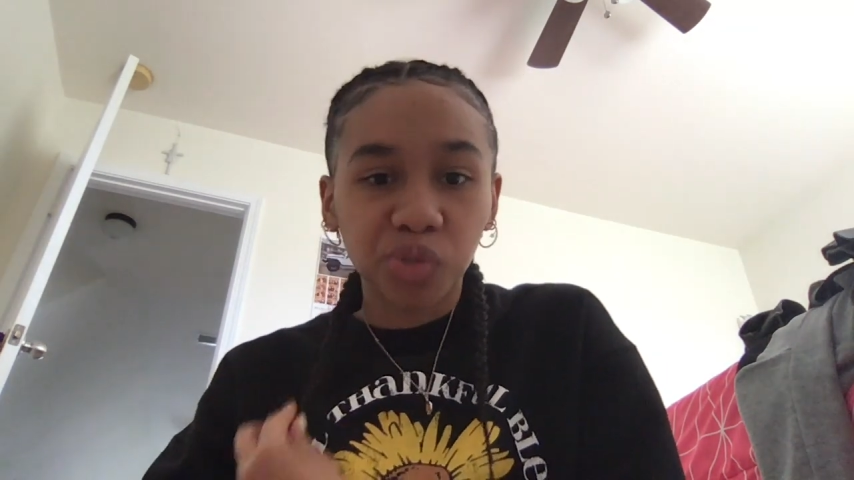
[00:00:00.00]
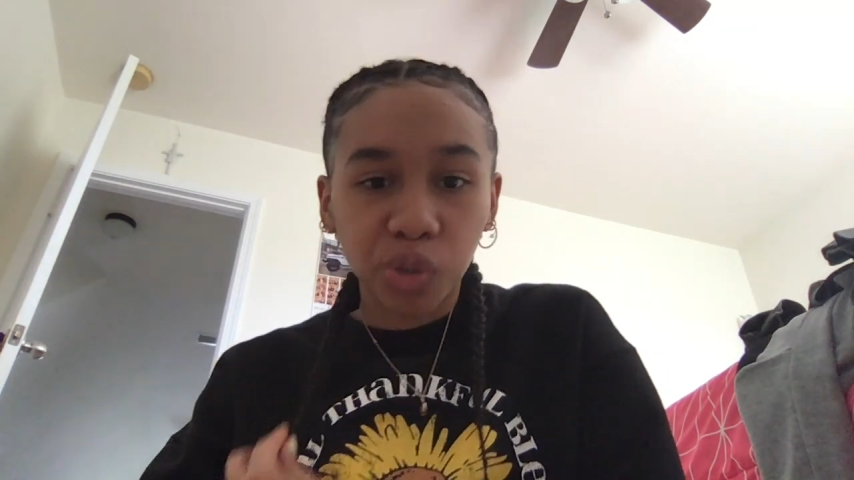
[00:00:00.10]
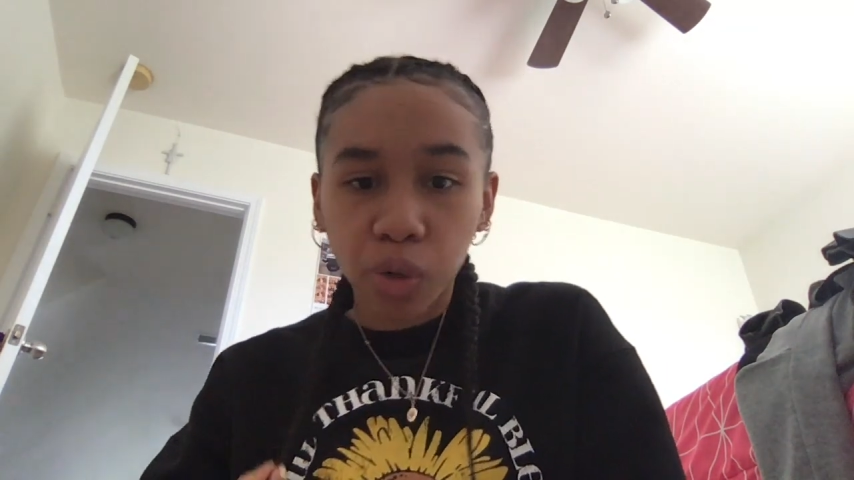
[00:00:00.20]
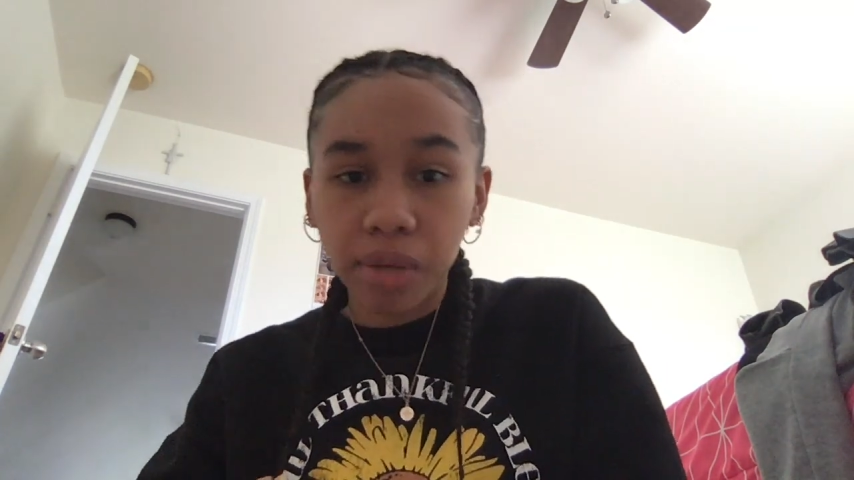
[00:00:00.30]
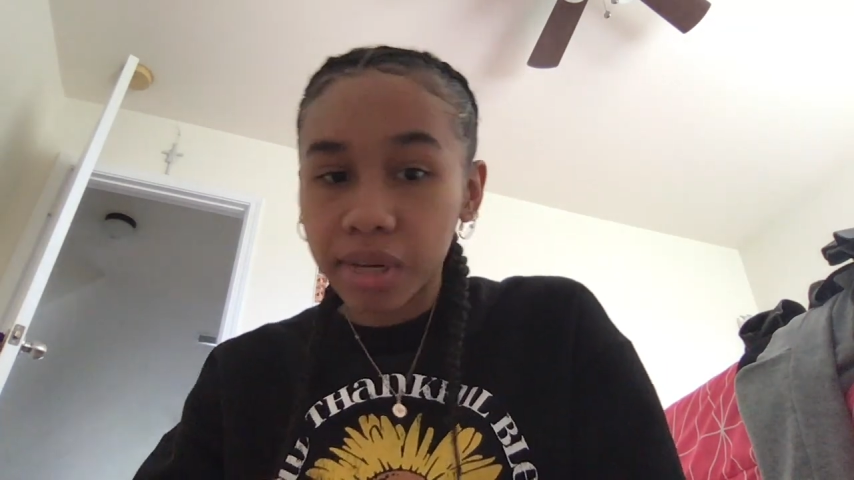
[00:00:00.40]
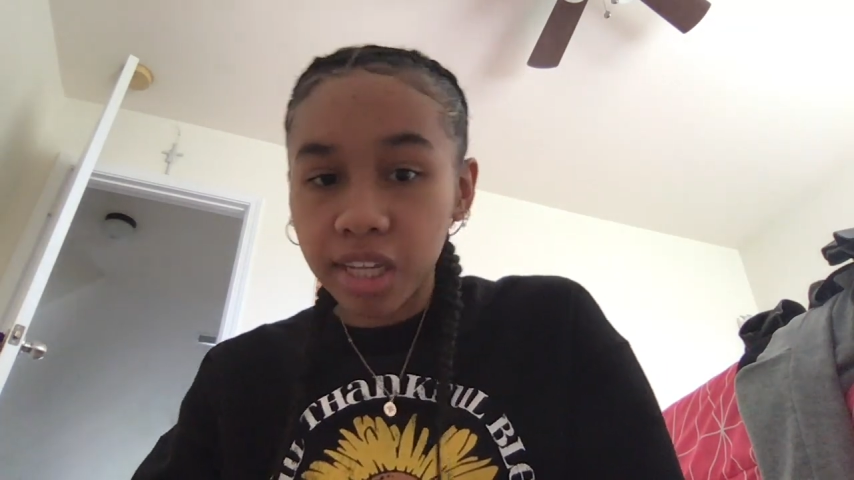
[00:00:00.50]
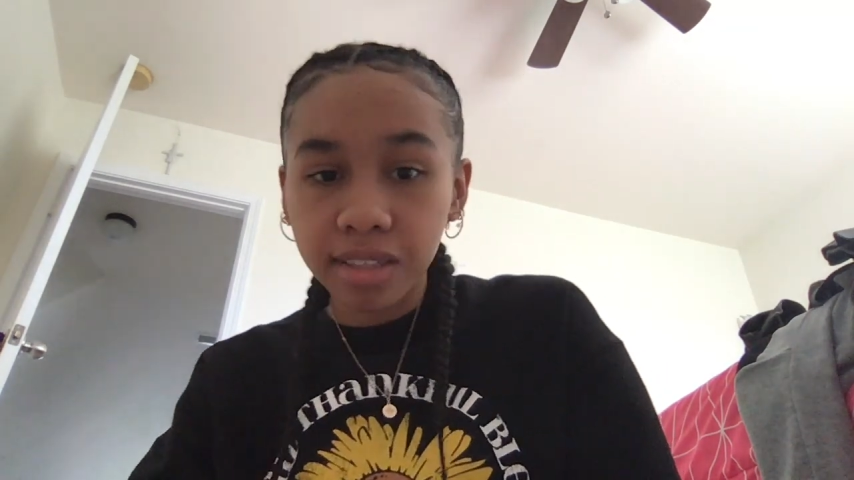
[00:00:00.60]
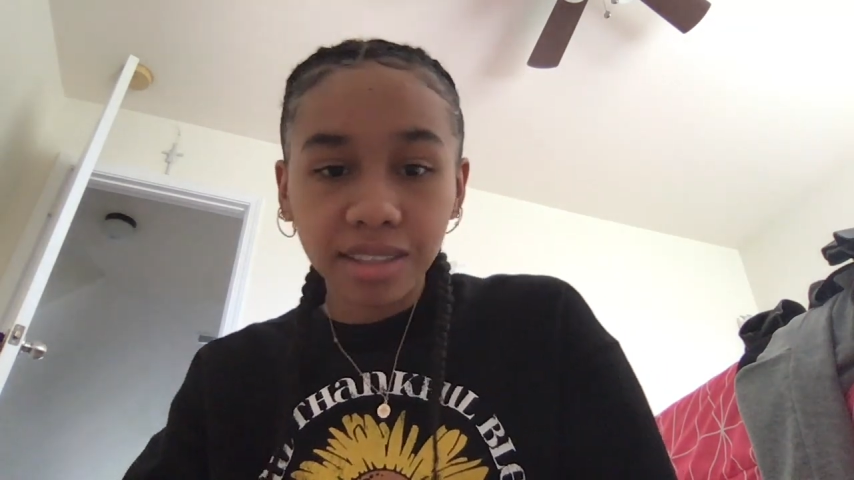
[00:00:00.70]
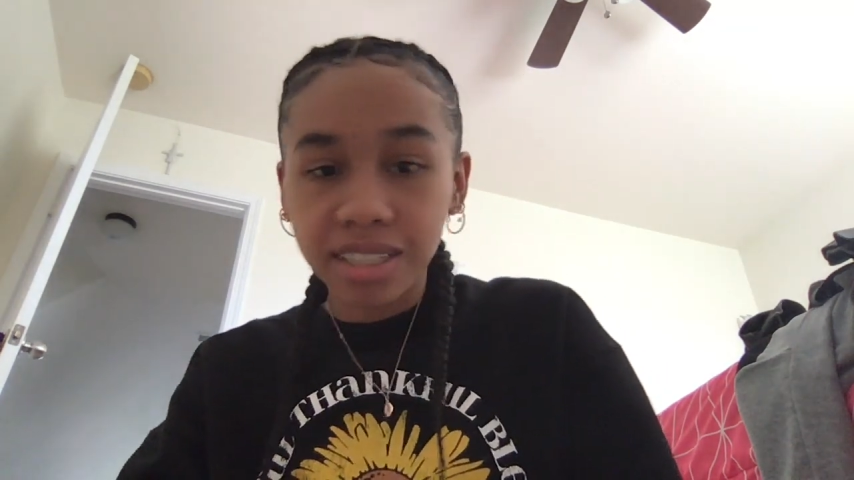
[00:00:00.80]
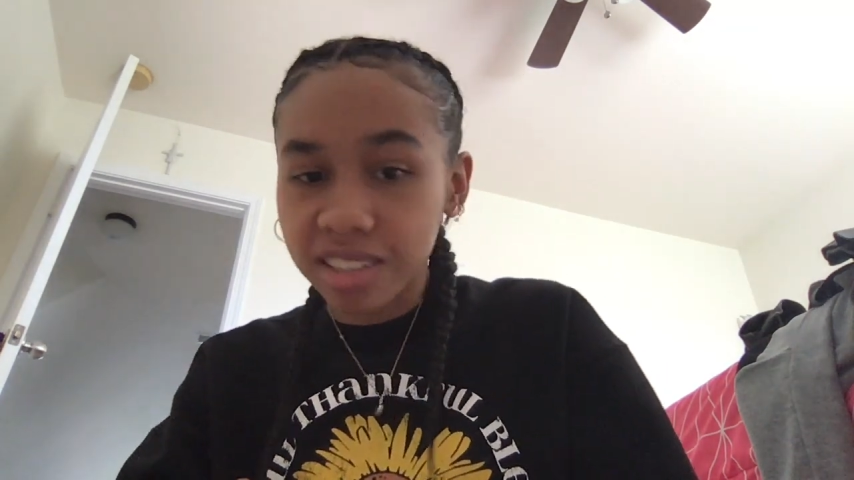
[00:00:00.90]
20
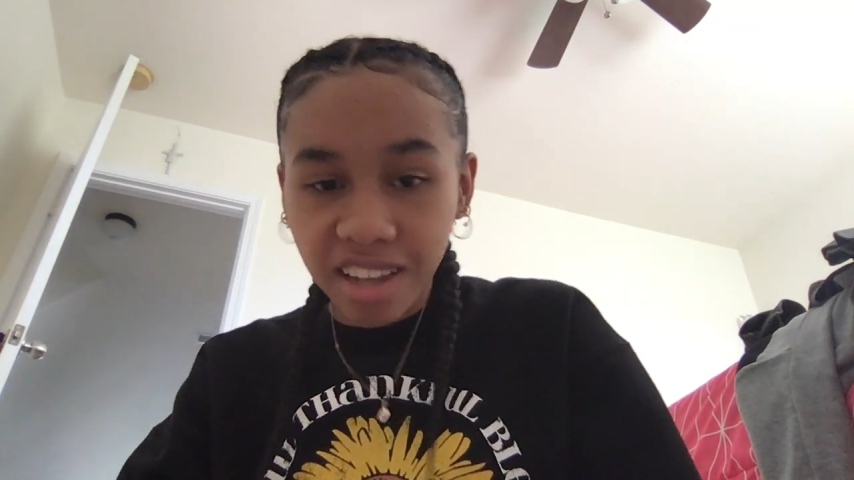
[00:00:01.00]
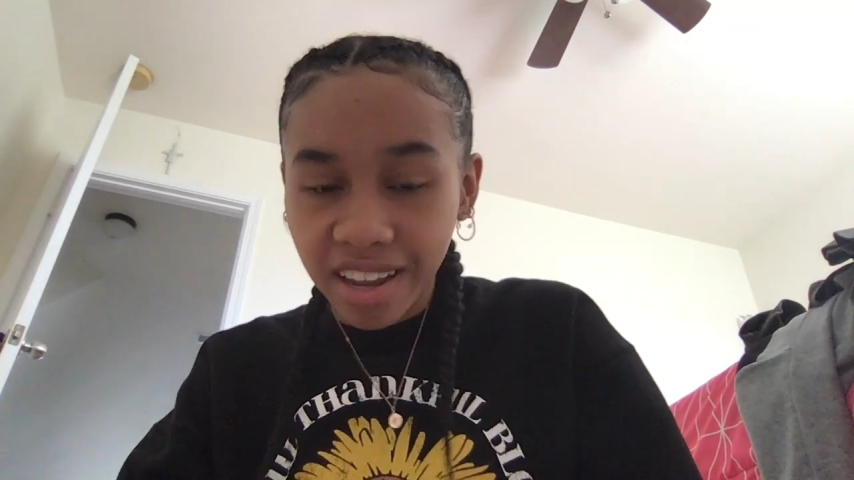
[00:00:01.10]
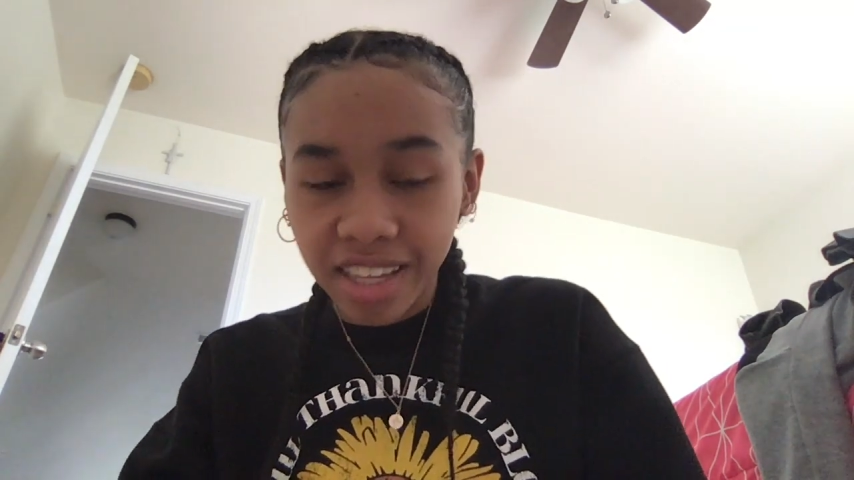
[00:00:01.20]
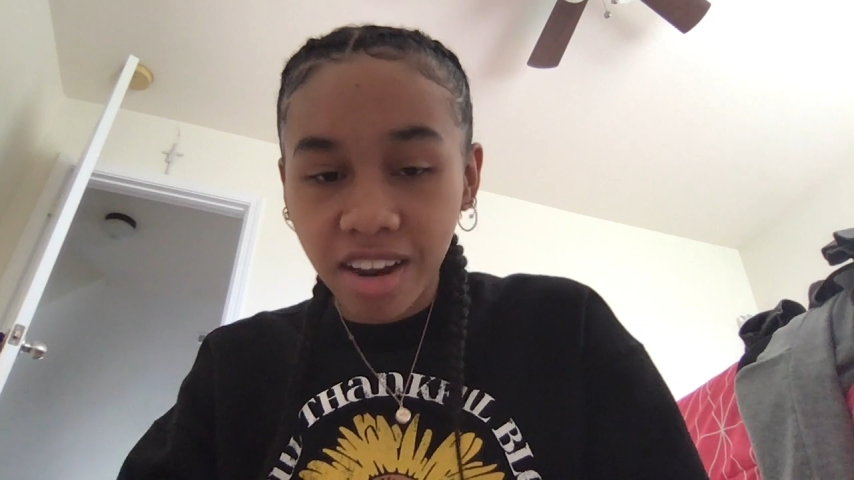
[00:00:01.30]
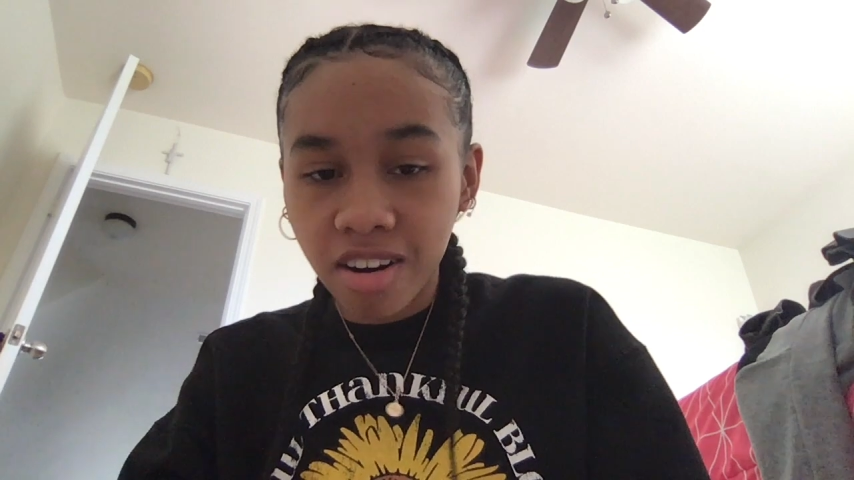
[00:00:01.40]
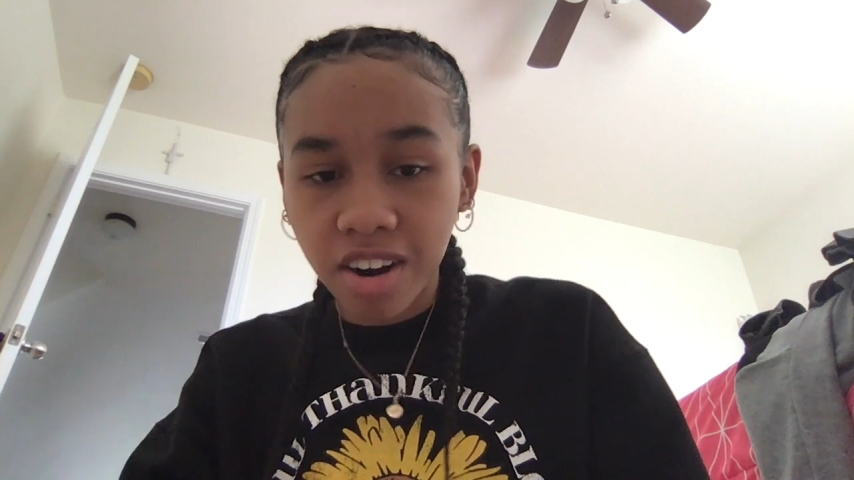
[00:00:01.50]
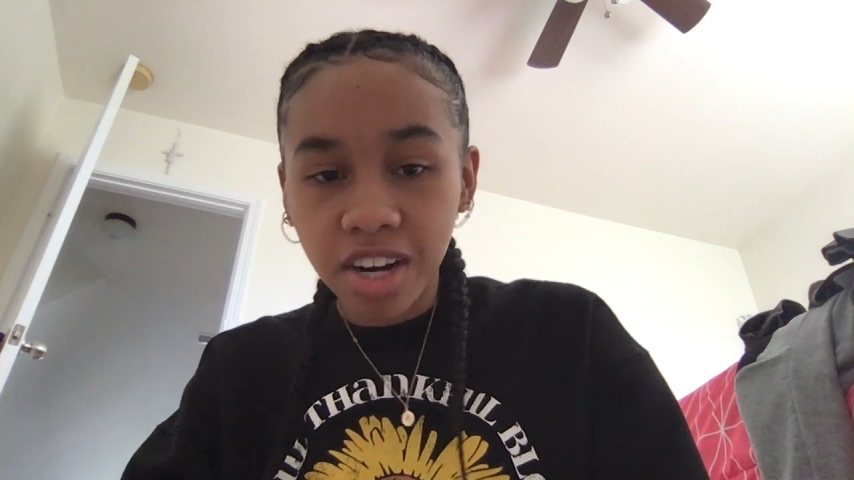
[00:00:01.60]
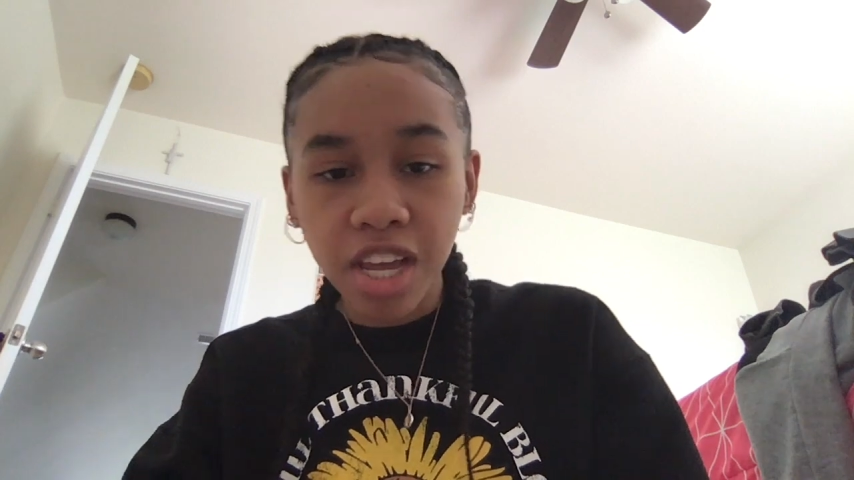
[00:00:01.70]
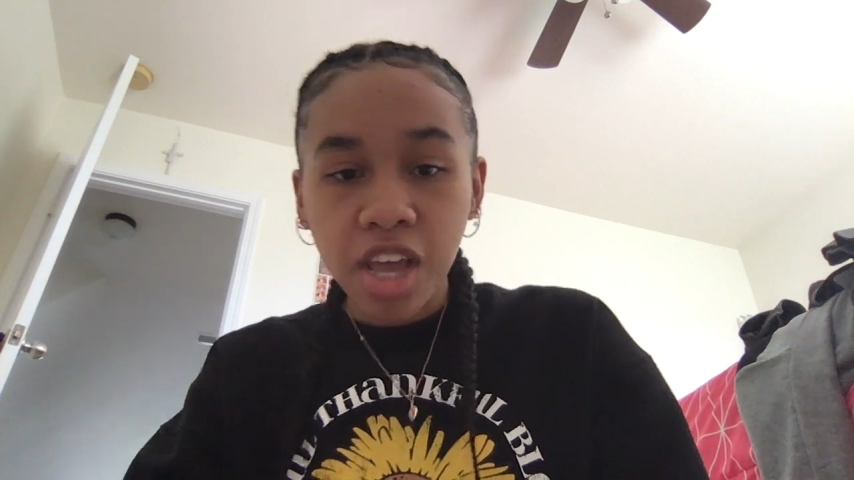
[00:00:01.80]
minutes. It's not that hard.